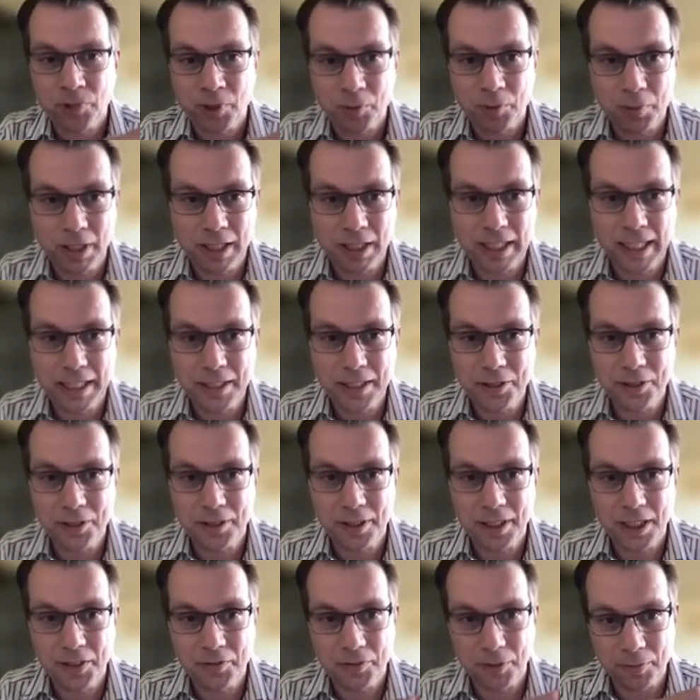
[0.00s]
But again, you
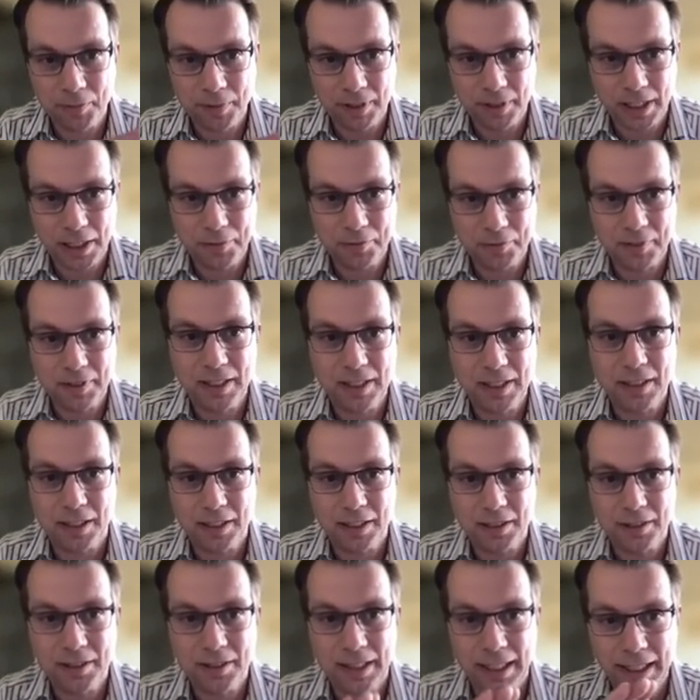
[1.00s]
see from the seventeen
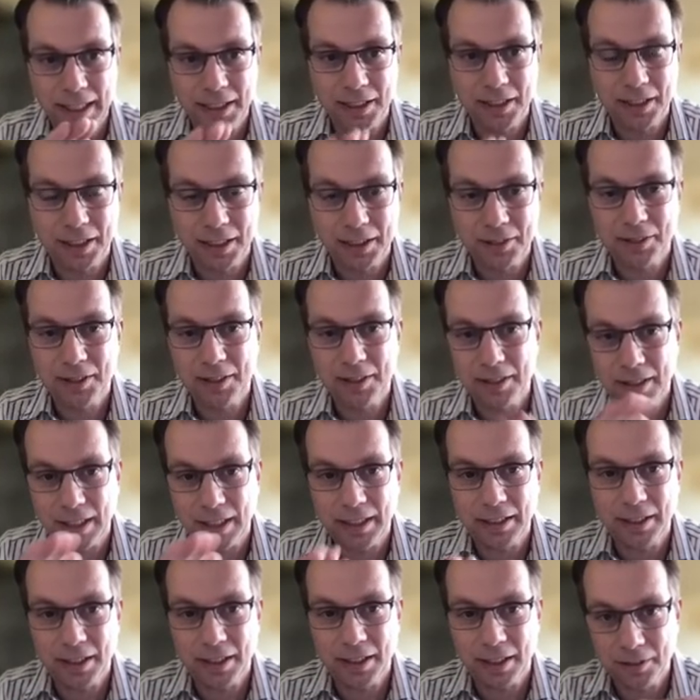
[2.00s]
hundreds, eighteen hundreds,
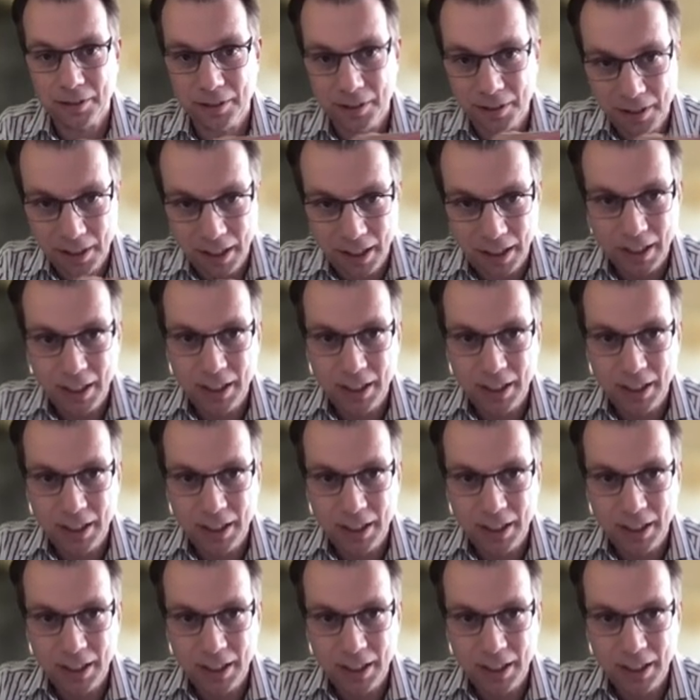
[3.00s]
nineteen hundreds,